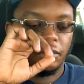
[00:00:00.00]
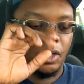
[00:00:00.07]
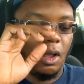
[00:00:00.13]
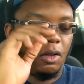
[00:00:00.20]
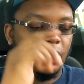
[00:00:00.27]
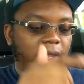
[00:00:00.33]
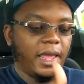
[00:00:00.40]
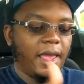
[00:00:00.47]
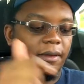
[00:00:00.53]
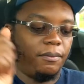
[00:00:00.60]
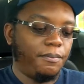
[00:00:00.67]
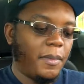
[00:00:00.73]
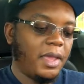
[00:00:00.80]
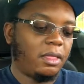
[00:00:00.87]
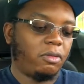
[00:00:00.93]
Oh, look at that.
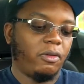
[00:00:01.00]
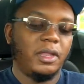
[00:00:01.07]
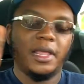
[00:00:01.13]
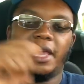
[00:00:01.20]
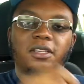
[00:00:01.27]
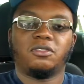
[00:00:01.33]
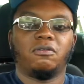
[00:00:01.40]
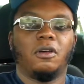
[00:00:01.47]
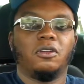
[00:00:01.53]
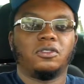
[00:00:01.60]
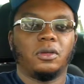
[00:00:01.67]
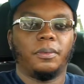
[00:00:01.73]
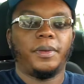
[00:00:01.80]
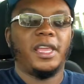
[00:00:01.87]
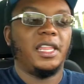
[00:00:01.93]
Make three nice throws.
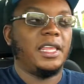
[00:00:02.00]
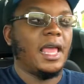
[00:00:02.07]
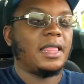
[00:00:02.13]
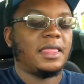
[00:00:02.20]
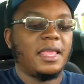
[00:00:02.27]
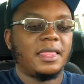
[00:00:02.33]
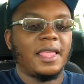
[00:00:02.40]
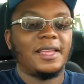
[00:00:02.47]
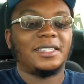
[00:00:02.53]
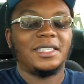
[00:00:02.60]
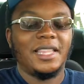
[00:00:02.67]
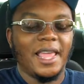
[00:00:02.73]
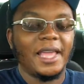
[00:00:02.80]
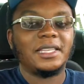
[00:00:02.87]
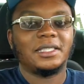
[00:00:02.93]
So apparently, I think that's
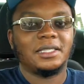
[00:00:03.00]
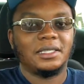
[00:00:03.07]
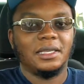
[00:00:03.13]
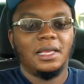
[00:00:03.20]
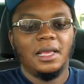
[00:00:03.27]
next.